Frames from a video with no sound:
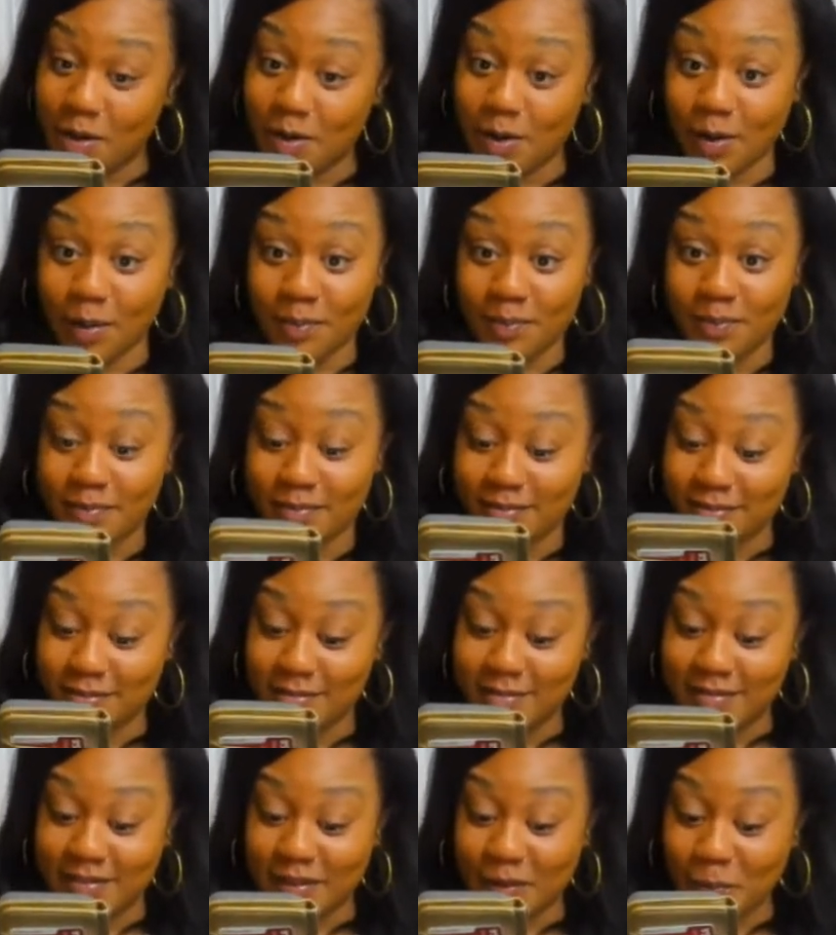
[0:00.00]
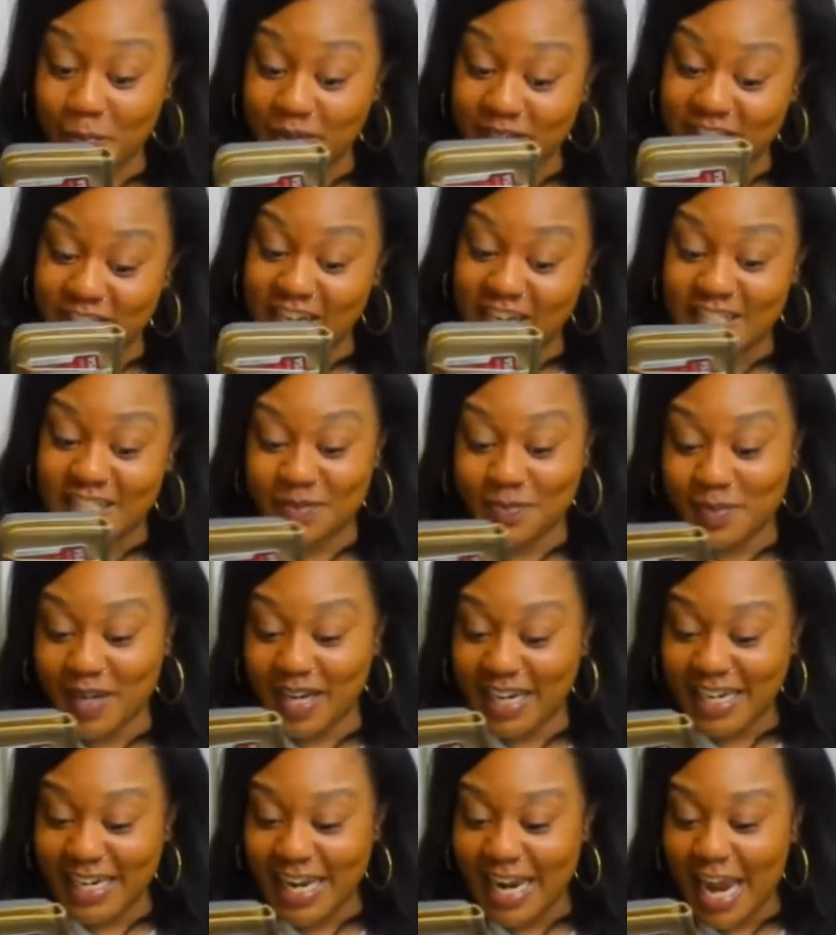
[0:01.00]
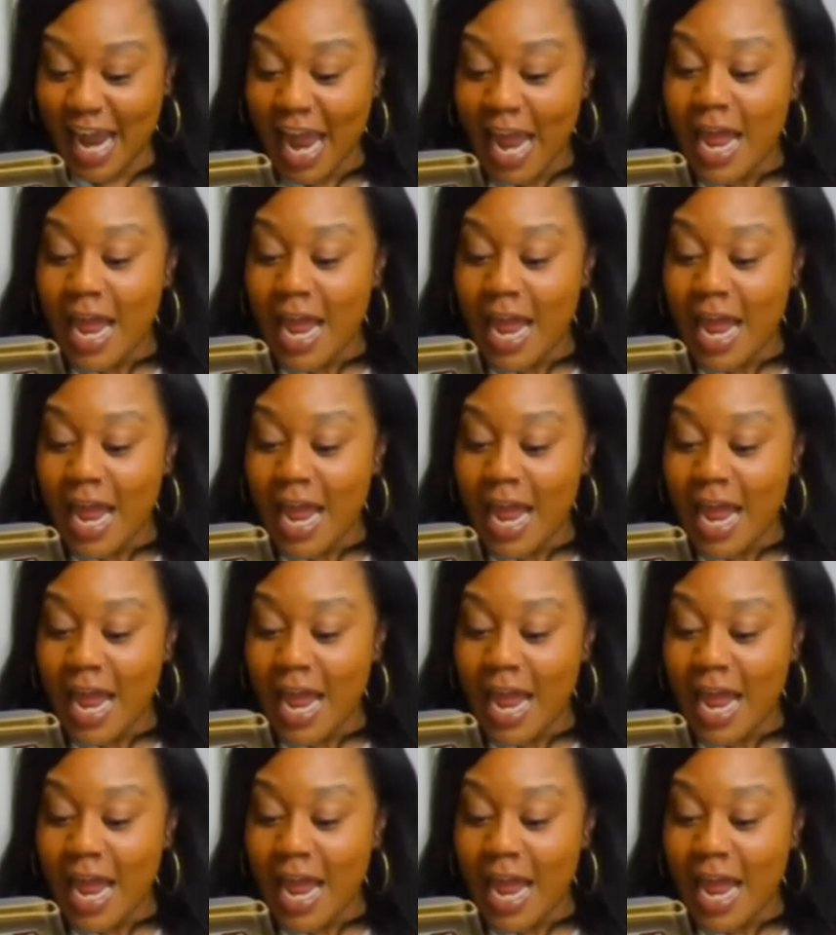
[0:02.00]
don't be judging me.